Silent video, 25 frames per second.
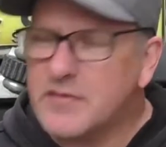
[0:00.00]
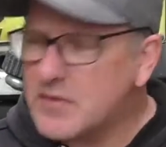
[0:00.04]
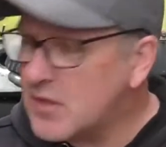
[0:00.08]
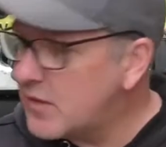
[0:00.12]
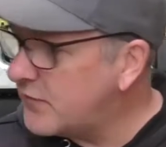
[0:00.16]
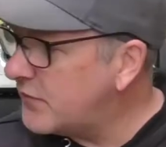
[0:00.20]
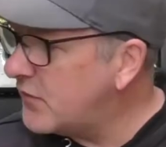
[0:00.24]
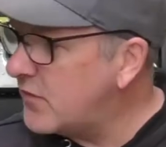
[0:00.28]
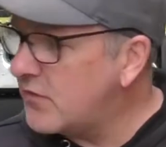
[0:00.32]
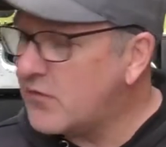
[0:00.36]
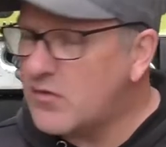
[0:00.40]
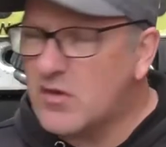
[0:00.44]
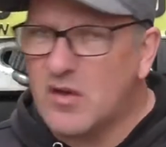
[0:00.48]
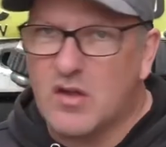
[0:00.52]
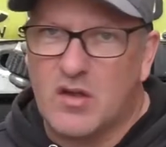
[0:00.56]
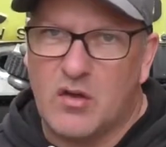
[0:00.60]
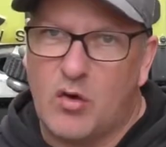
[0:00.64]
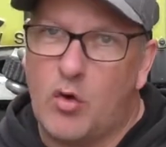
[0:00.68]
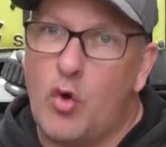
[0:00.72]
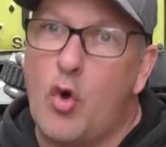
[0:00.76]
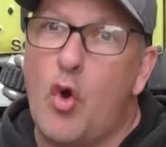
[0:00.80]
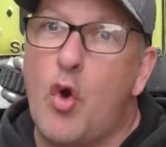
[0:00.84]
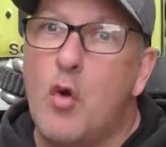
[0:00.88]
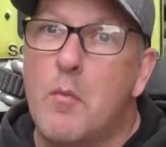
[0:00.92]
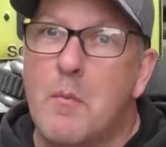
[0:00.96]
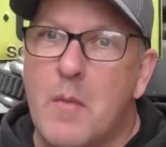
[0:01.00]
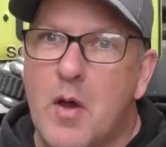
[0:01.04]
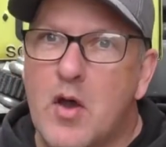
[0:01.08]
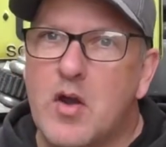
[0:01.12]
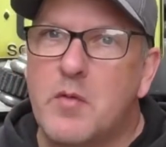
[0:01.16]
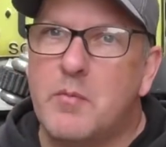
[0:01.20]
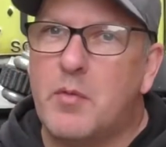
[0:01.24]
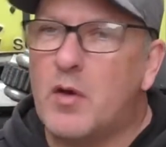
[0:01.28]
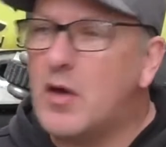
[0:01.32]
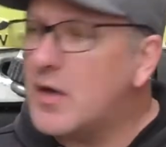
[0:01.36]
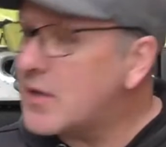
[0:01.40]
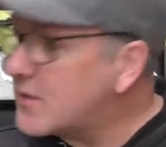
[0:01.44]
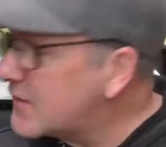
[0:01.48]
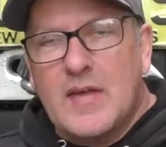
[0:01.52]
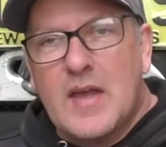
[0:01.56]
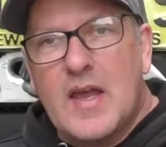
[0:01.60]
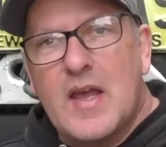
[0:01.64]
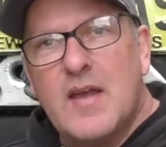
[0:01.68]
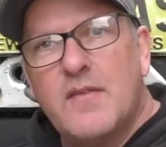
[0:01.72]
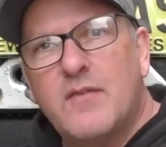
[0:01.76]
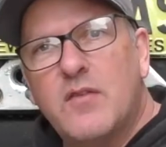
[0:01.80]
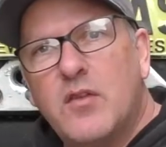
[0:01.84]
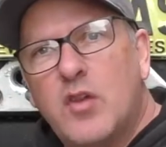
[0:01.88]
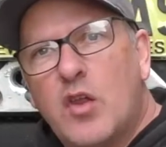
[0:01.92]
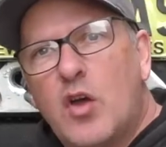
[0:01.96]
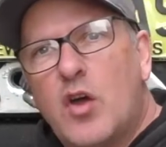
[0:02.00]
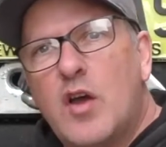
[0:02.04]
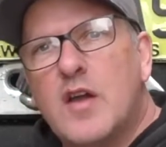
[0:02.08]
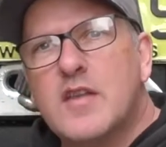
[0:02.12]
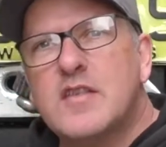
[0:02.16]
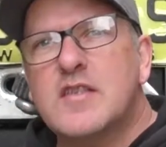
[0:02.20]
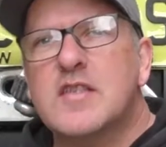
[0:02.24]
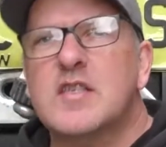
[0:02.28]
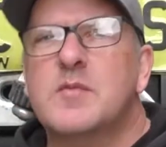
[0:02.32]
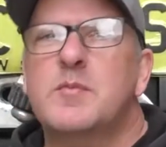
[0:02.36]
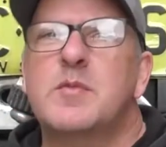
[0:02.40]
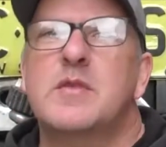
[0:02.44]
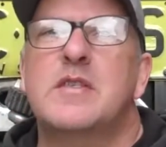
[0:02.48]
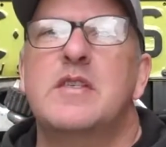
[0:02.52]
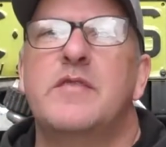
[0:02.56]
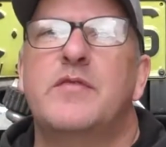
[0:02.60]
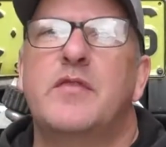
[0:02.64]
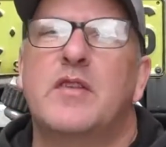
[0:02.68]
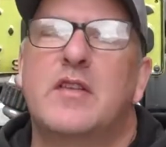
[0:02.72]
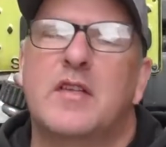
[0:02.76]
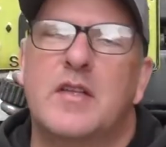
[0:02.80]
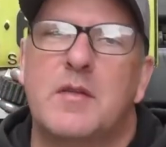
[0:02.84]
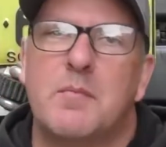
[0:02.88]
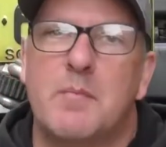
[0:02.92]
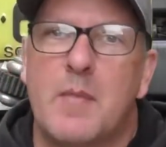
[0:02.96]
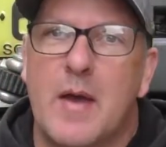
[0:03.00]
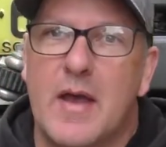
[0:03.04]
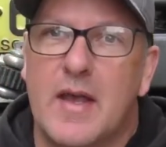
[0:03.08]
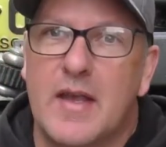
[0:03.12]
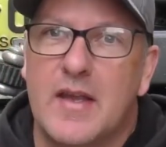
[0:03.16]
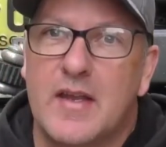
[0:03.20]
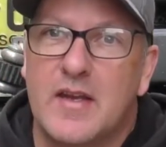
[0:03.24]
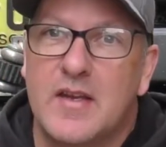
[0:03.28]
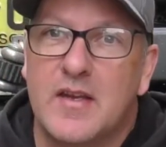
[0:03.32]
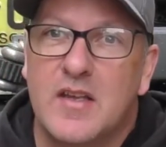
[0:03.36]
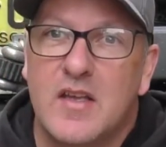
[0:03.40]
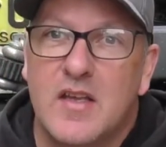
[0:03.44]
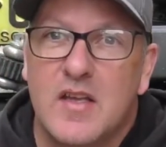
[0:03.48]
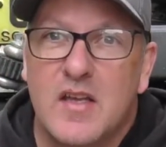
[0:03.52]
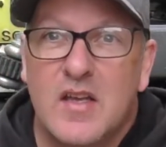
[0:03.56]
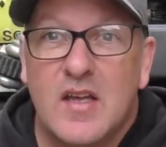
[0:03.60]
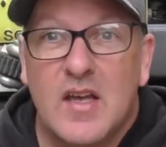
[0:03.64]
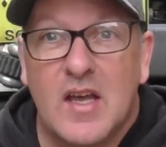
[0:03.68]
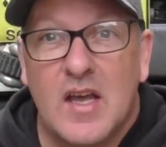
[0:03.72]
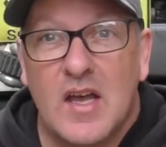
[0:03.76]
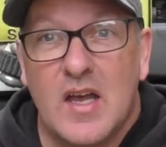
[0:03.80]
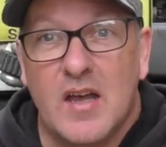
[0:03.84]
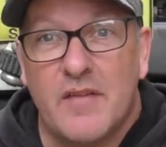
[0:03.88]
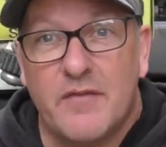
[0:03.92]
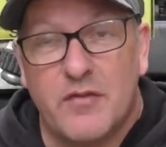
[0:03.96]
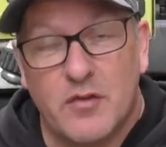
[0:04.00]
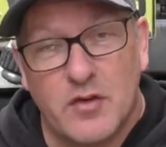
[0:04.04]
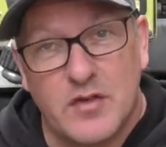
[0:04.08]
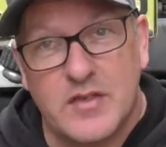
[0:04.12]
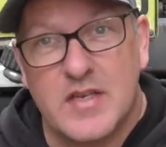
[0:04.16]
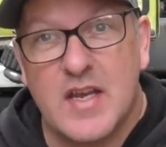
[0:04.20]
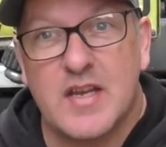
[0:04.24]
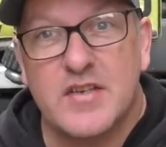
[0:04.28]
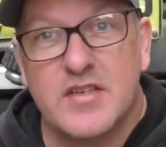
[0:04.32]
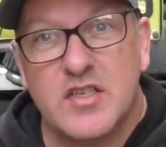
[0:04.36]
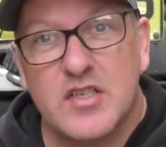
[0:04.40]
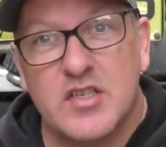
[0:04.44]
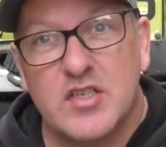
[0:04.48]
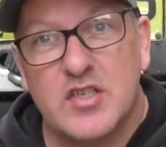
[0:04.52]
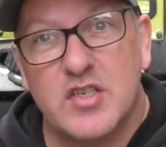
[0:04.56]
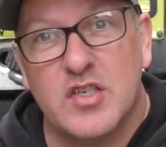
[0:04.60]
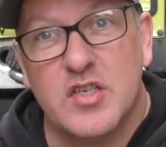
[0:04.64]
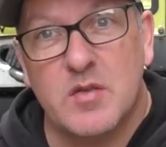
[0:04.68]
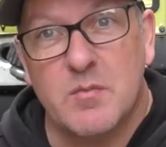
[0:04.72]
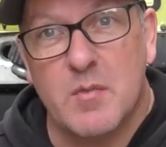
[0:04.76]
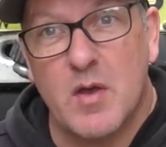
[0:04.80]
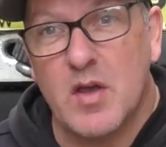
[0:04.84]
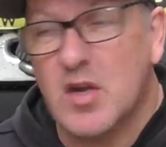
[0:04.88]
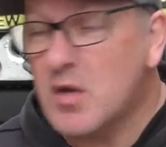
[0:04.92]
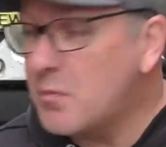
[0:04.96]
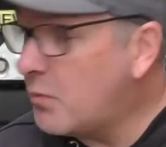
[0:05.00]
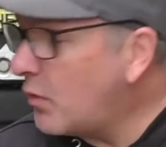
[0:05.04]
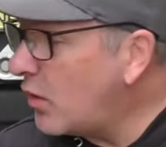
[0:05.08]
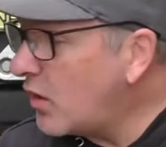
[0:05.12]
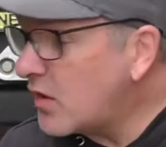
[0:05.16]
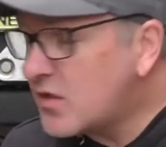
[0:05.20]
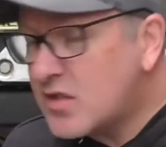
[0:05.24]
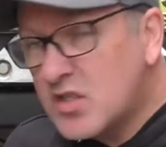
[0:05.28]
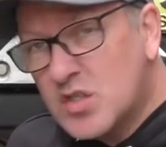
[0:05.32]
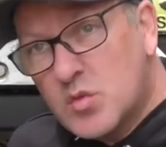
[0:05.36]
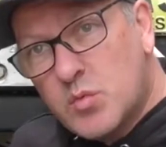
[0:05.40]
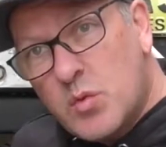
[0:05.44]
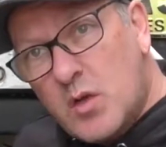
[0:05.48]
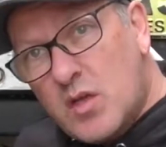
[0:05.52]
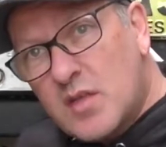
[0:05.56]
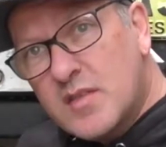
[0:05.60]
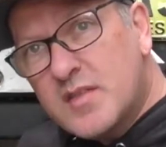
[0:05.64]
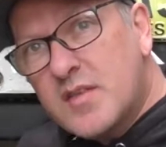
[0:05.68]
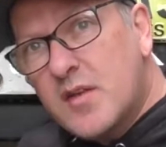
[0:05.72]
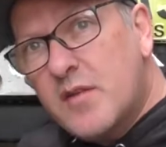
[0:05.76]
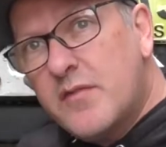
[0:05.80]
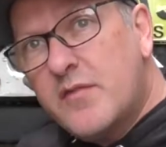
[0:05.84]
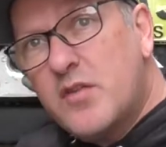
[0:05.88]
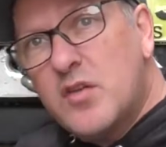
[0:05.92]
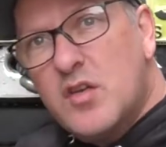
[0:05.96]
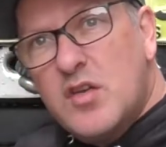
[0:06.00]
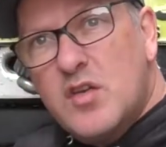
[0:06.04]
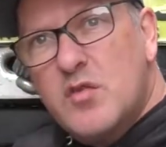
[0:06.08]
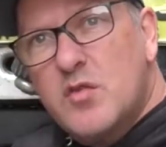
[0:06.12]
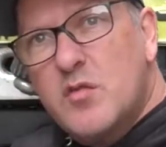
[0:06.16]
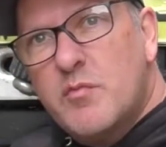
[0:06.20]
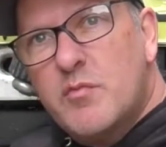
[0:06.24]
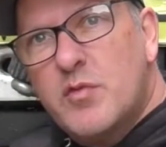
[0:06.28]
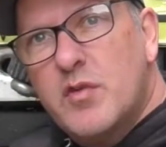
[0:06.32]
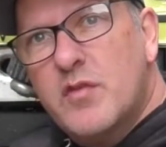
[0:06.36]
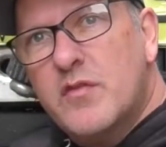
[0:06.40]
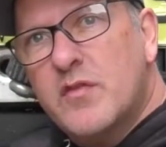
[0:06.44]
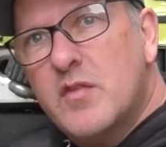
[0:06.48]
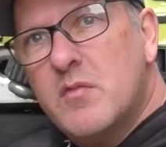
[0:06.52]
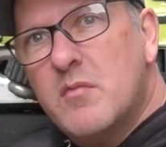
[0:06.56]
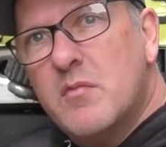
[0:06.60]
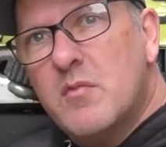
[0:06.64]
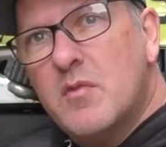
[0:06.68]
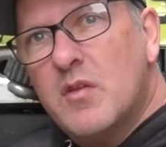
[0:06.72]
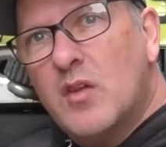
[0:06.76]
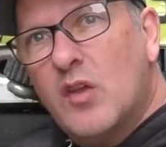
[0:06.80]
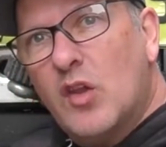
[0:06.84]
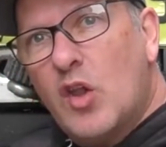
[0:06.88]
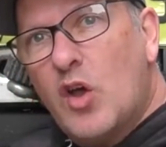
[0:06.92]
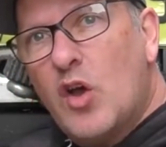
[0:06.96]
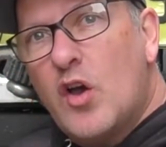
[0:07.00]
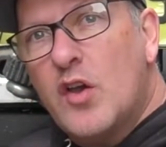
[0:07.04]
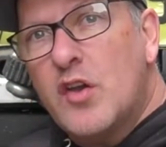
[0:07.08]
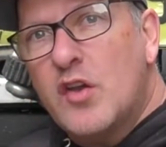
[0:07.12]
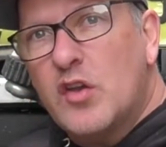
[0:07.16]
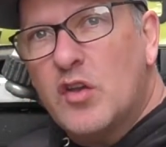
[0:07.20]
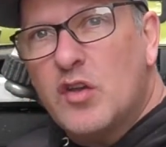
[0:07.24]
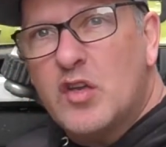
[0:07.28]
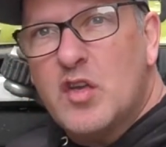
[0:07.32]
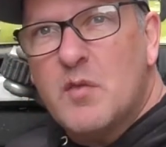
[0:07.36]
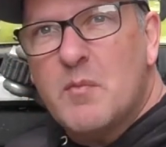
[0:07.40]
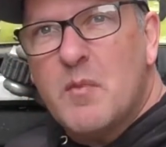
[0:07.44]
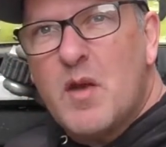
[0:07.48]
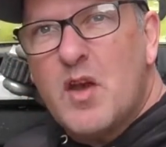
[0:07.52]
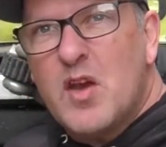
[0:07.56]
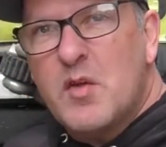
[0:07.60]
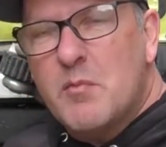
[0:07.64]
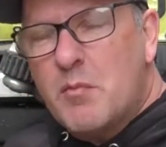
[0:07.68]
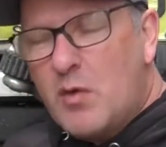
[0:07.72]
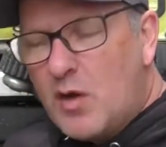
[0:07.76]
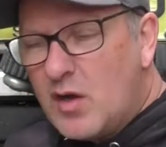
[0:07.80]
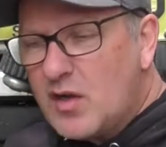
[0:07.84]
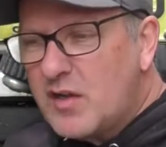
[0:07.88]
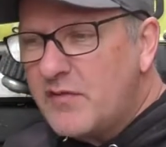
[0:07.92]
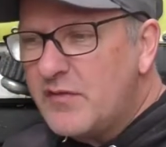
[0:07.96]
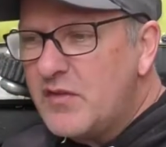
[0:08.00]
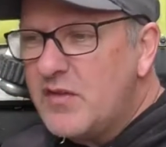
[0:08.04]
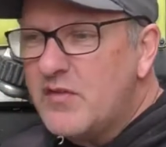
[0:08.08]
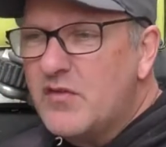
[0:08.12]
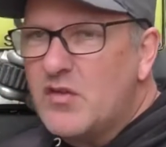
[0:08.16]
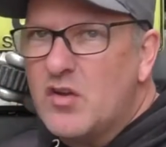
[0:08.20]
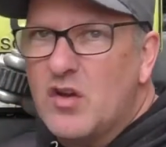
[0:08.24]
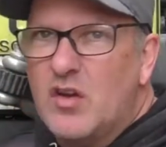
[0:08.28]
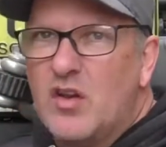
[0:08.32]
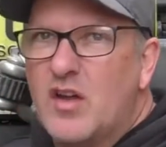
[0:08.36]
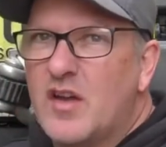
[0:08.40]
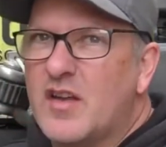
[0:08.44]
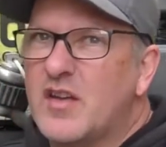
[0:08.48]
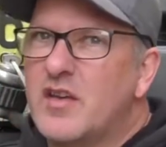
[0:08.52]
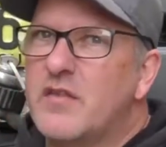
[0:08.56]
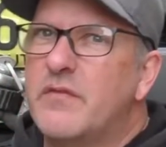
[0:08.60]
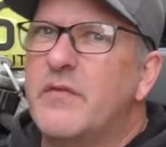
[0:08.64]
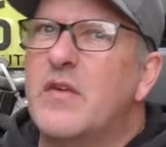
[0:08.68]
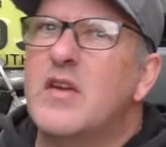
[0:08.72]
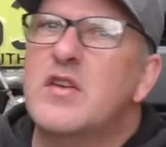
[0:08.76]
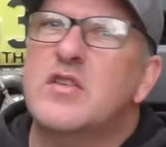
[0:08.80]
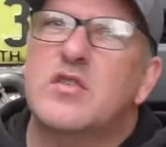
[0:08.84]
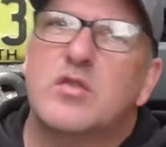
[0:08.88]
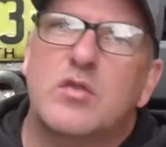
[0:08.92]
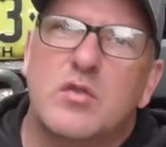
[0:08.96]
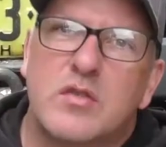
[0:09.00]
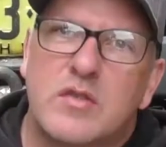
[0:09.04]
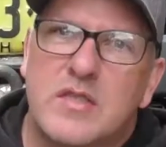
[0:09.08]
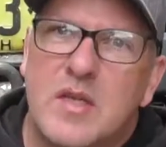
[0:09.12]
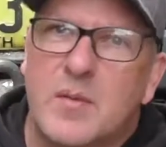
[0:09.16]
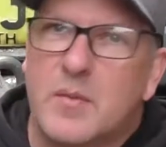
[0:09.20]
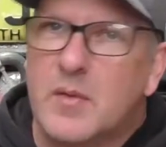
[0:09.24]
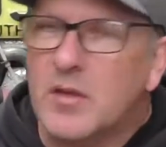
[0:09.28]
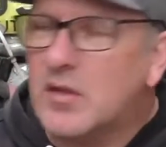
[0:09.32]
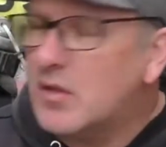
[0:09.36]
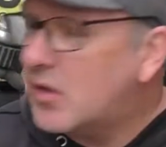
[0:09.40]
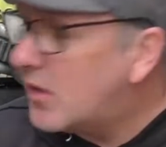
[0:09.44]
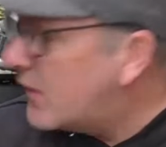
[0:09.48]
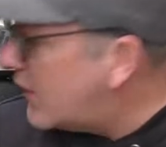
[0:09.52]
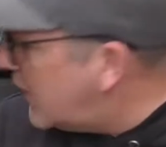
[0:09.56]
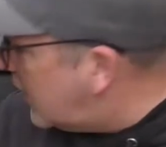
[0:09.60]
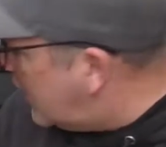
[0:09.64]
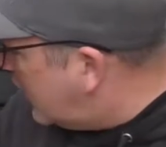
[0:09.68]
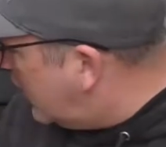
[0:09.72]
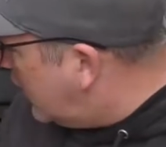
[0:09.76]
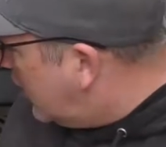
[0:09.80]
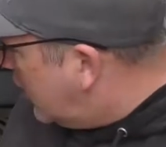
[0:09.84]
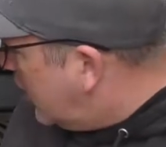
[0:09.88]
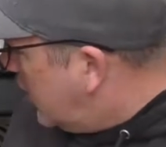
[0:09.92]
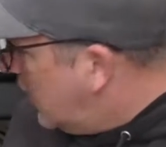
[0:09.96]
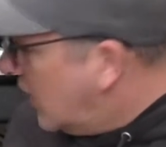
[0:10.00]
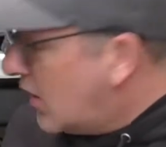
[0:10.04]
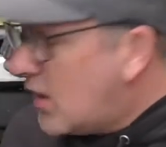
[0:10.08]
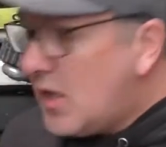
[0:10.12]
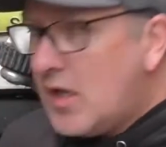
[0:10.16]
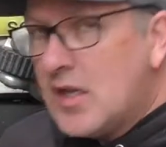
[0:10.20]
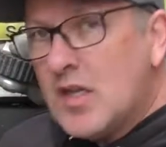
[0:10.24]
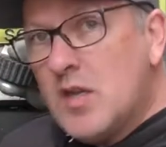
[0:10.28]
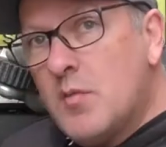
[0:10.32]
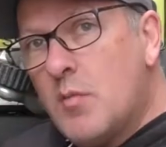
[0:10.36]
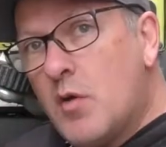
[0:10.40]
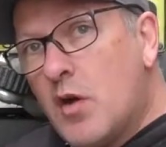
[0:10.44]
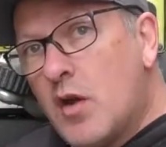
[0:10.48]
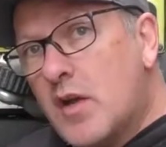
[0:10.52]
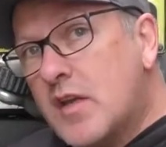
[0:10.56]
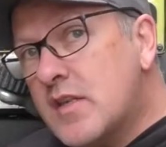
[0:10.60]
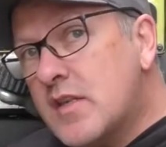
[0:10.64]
So if you've got, or motorbikes, they have lights that are specifically made for attaching to your motorbikes as well. So if you need to improve the lighting on your motorbike, if you've got like an adventure or something like that, you might